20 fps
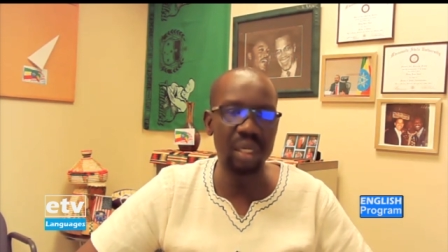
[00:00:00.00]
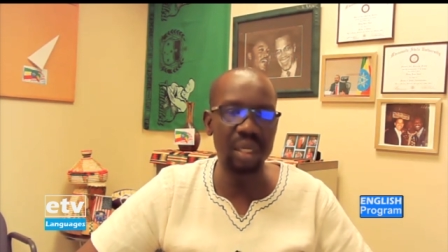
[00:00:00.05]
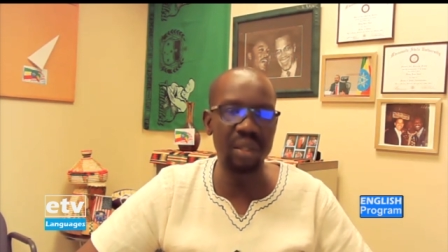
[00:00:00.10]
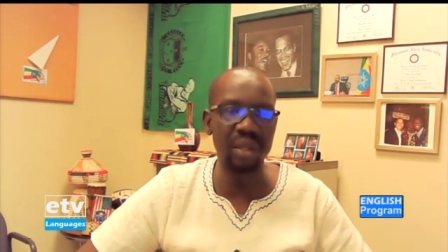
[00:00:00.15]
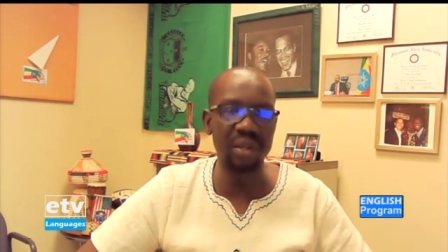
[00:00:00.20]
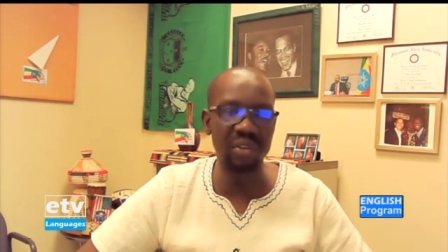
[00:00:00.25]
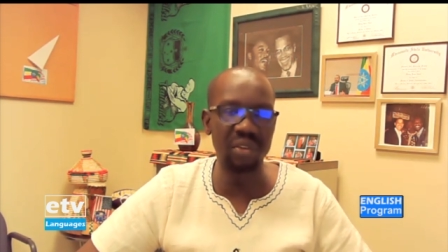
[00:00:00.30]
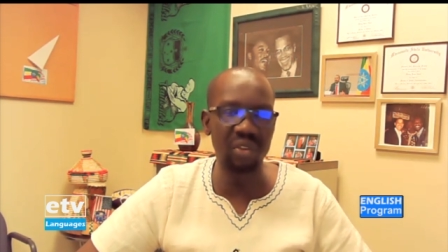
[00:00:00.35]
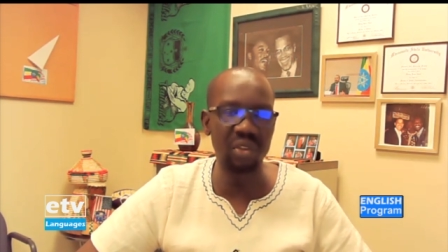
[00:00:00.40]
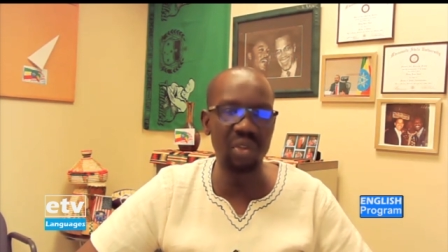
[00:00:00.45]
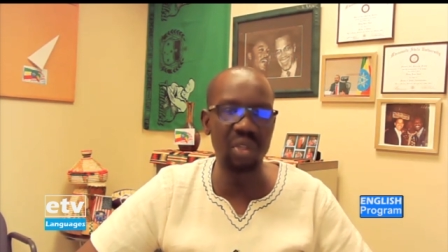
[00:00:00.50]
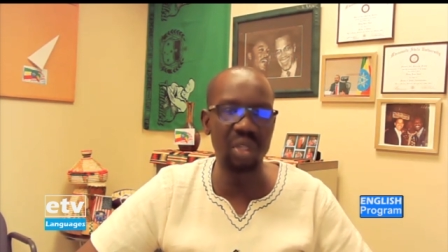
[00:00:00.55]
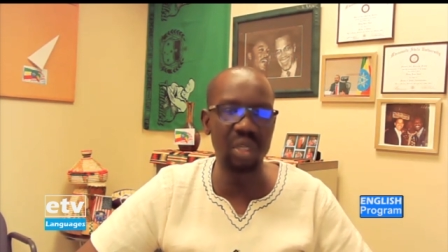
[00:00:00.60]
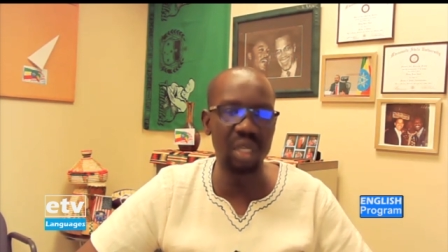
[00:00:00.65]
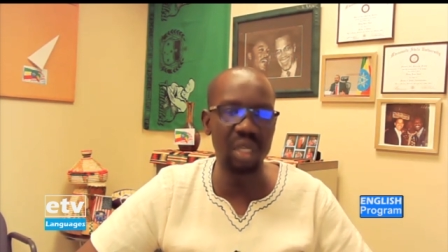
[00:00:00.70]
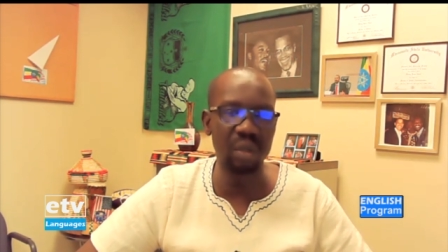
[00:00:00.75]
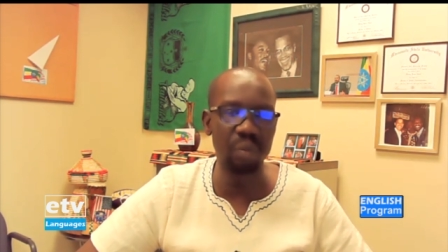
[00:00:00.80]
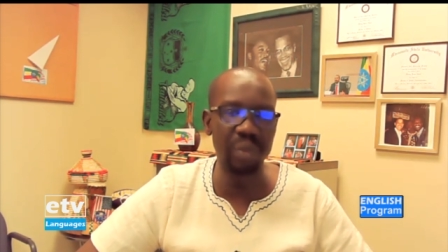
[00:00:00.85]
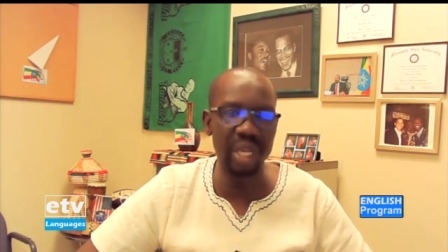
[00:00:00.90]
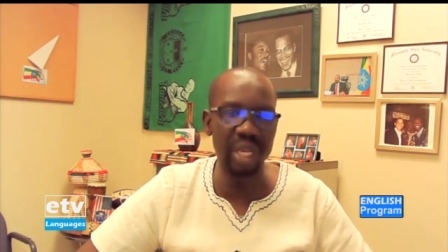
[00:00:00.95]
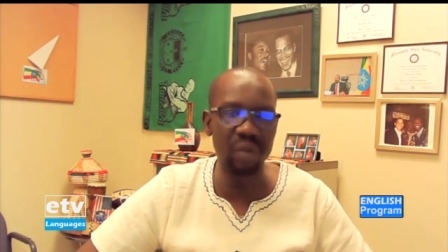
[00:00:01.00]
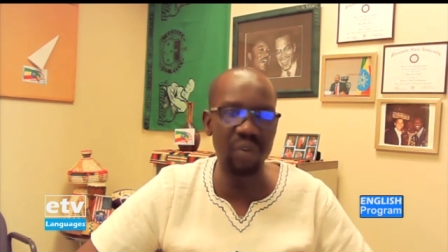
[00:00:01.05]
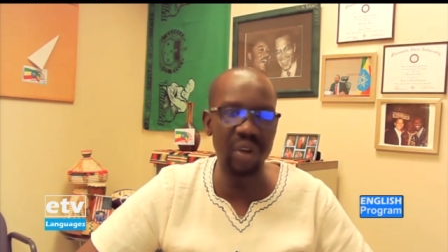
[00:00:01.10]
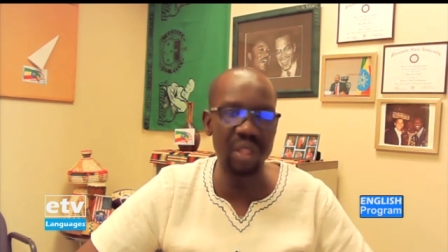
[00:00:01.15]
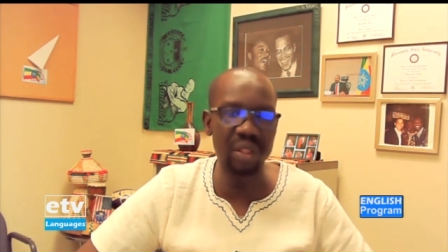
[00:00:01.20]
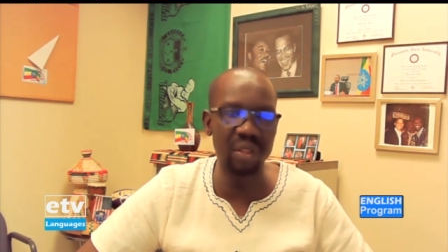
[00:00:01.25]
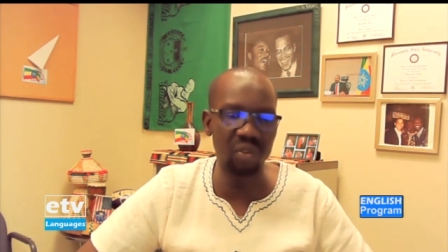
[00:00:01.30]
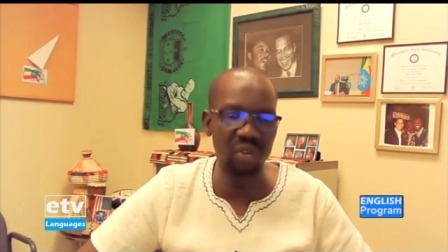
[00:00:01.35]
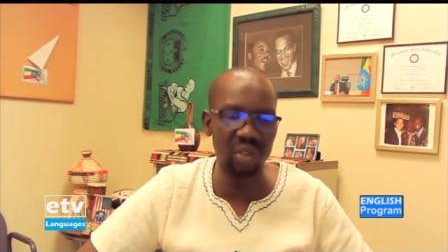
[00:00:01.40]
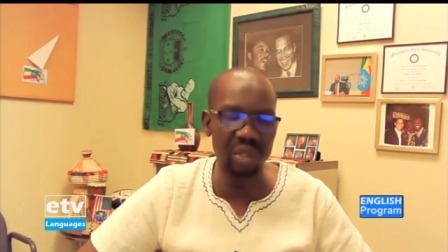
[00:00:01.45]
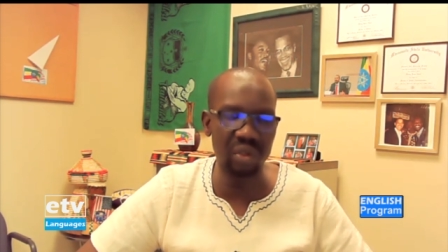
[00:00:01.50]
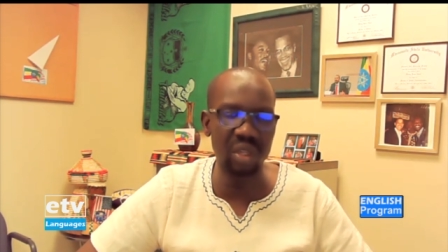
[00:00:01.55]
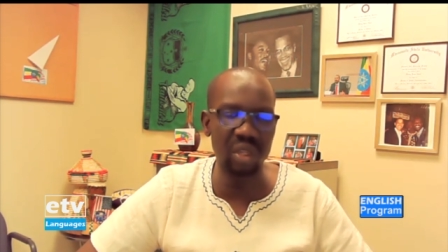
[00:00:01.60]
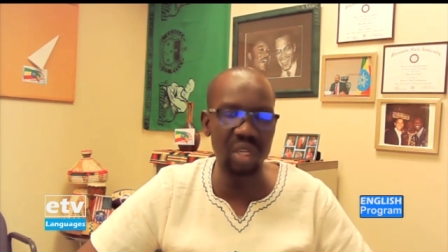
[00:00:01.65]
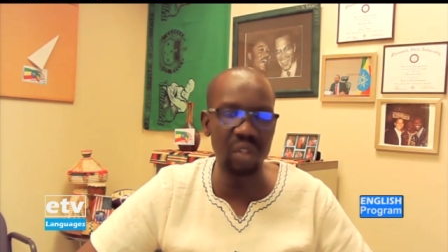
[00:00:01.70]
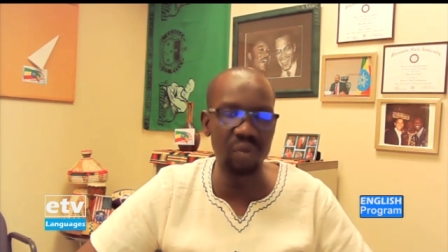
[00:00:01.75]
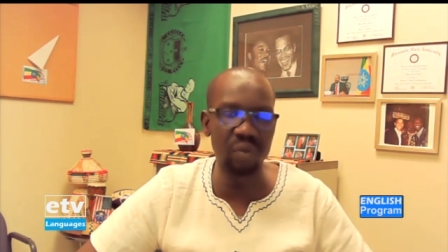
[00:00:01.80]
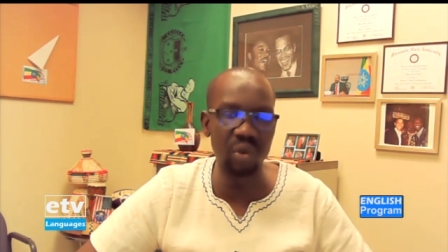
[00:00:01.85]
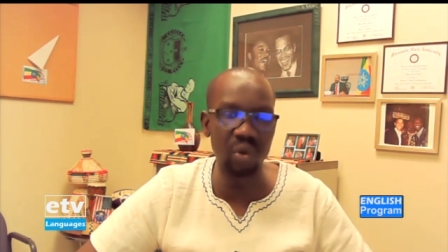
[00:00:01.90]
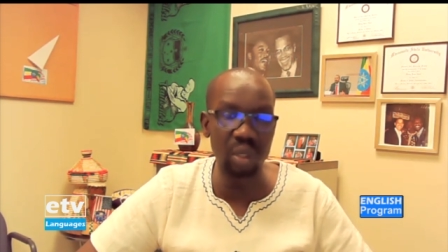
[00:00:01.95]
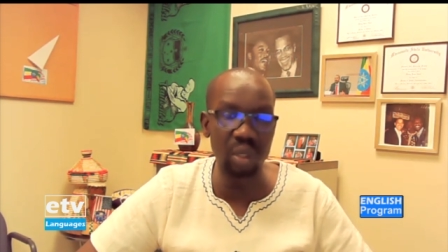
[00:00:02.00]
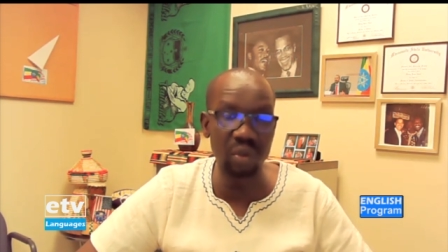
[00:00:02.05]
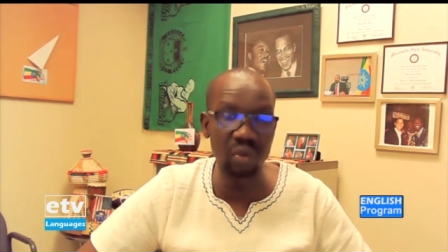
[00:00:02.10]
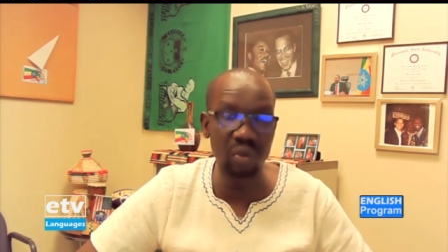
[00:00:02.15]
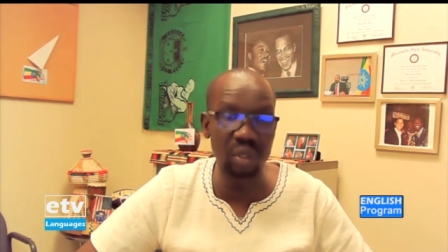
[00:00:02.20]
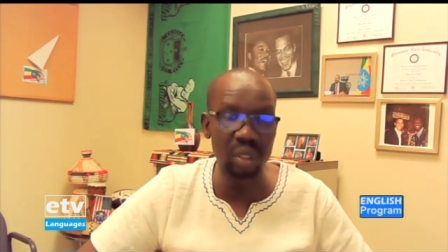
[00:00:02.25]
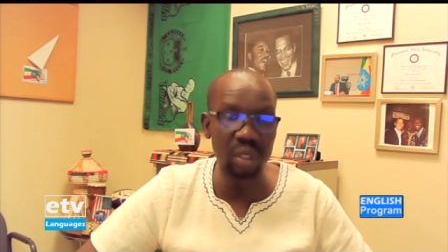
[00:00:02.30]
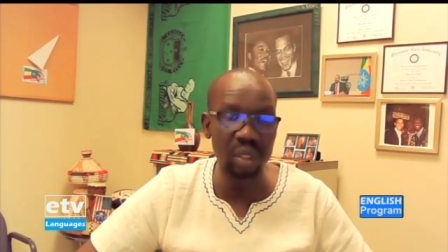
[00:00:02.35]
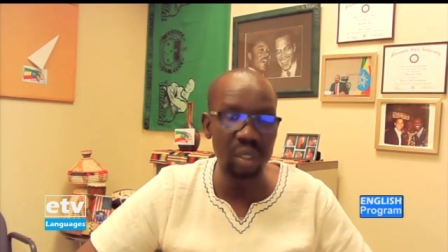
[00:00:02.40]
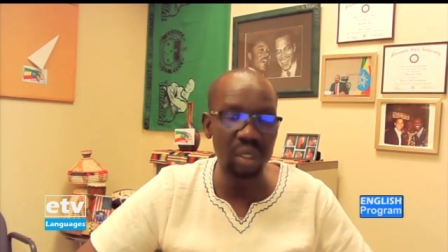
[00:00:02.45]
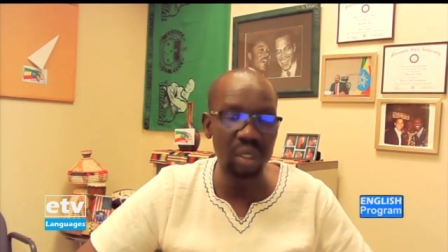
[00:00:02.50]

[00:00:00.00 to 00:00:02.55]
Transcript: the decision that made by such individuals.